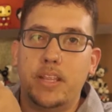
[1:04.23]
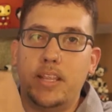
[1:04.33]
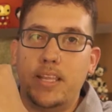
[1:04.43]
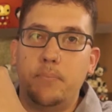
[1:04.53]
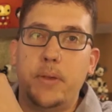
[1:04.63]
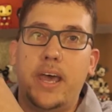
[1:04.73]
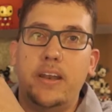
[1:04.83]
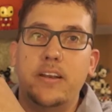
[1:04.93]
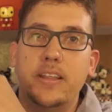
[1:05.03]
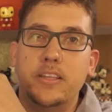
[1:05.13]
the
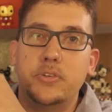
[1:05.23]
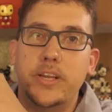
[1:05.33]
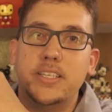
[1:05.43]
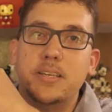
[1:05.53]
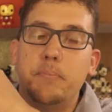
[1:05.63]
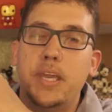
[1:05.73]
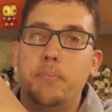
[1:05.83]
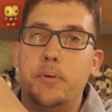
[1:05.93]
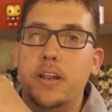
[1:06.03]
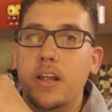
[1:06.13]
pattern and the tracing
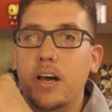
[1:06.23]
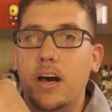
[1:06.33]
paper